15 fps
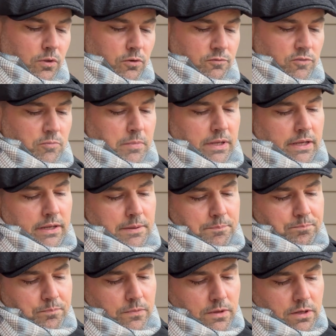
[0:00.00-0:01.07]
for me
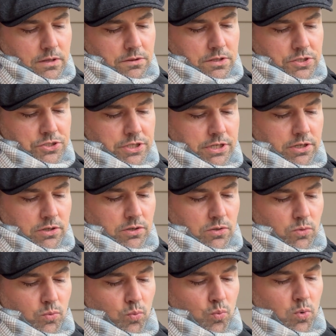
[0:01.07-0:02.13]
this year
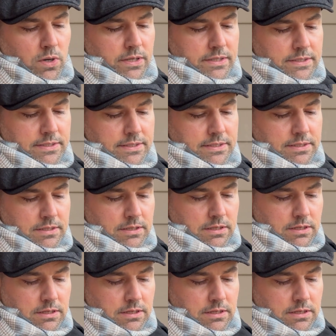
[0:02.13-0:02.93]
was